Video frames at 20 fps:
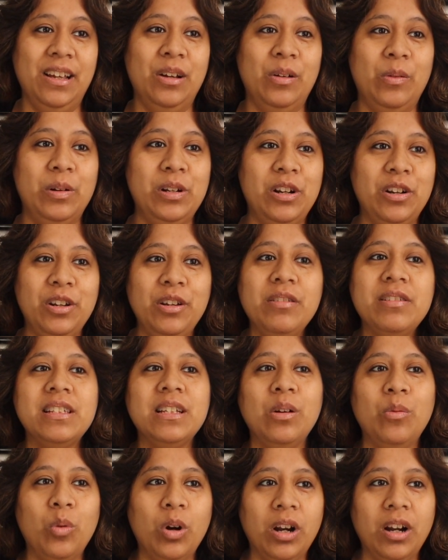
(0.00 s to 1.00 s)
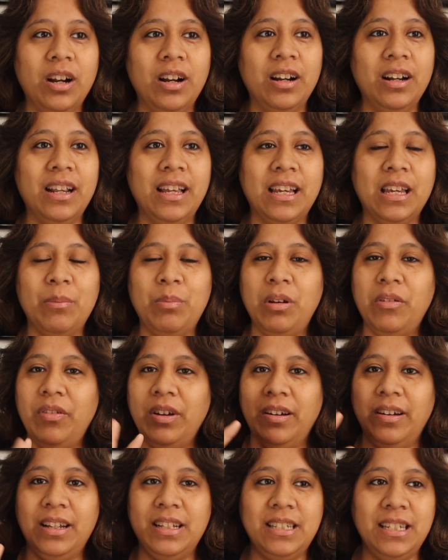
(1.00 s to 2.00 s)
when you're using Word, it can be
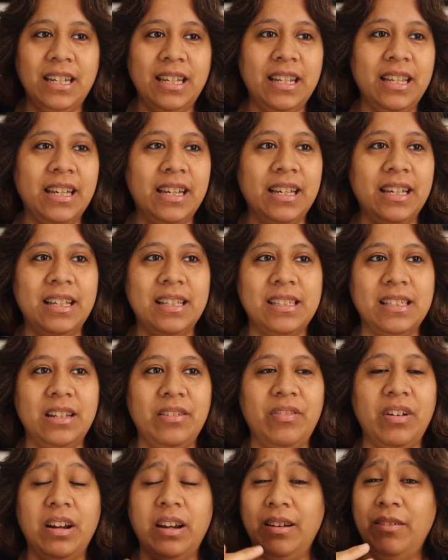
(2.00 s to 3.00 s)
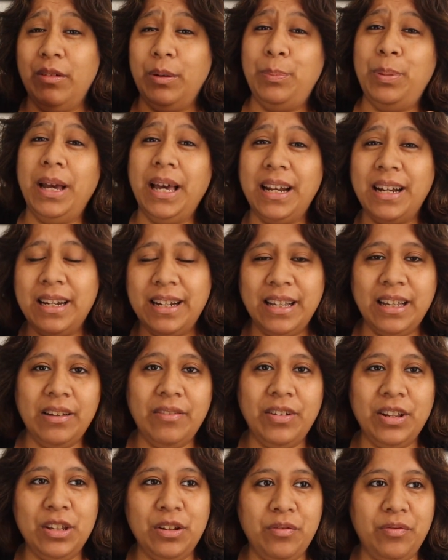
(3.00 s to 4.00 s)
very tedious and very repetitive,
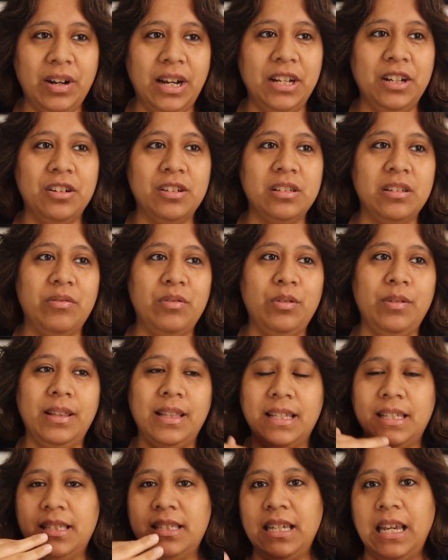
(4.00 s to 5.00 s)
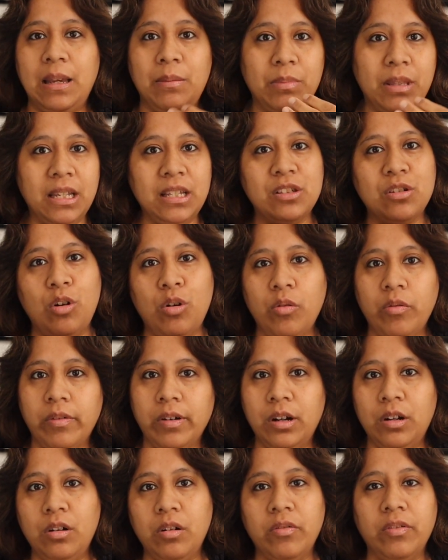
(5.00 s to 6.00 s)
and you find yourself doing the same things over
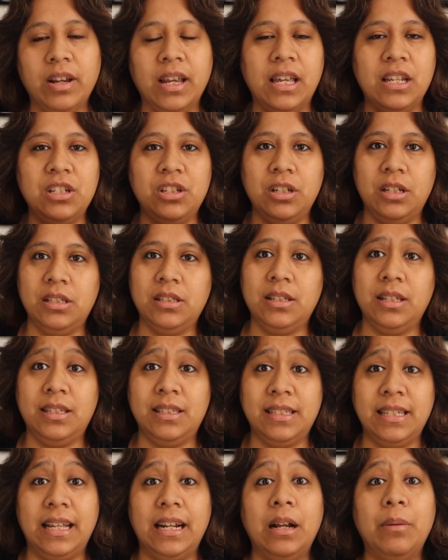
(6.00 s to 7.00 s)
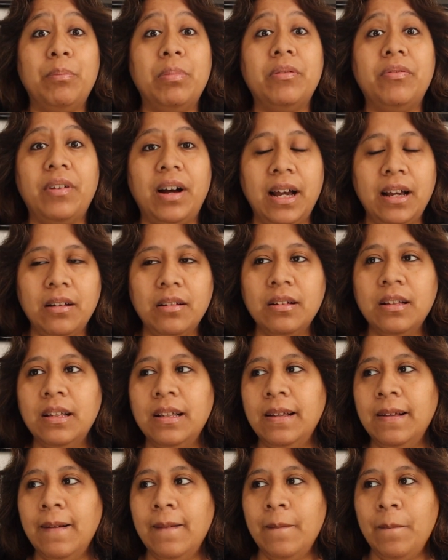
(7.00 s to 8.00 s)
and over again just to set up a file.
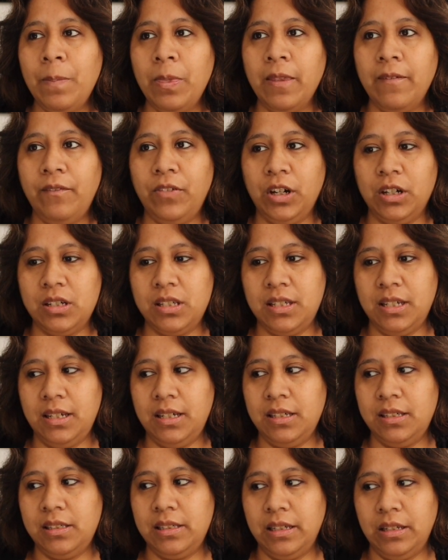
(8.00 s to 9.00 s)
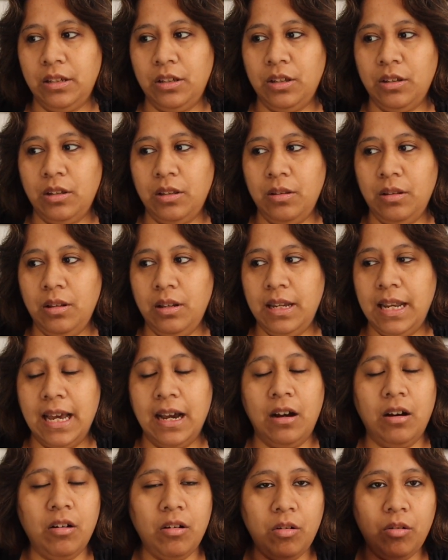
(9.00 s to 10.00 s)
Versus
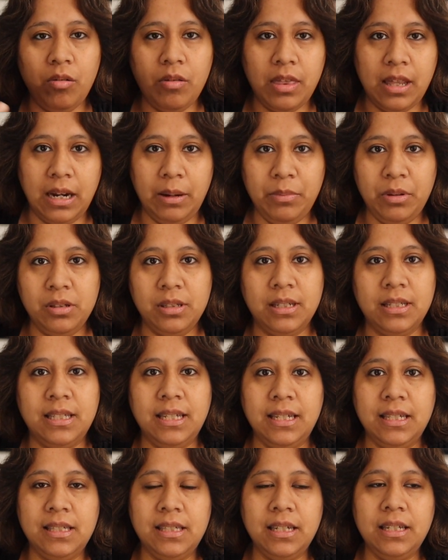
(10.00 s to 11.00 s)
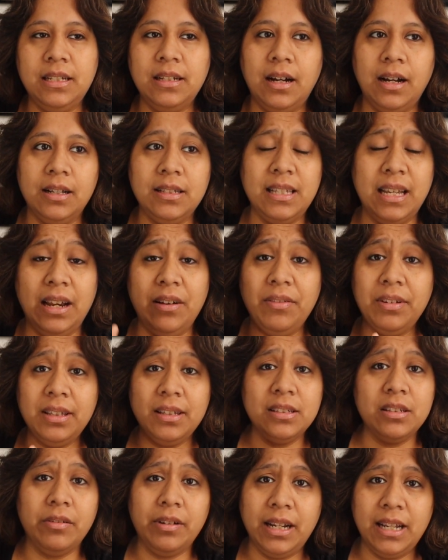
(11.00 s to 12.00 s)
now that I'm using TC Docs,
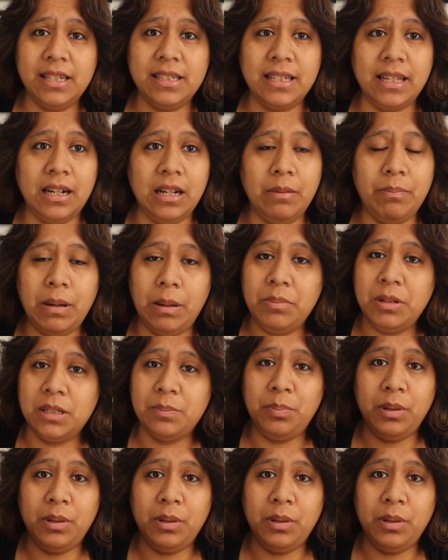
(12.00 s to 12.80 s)
everything's already set up. I'm just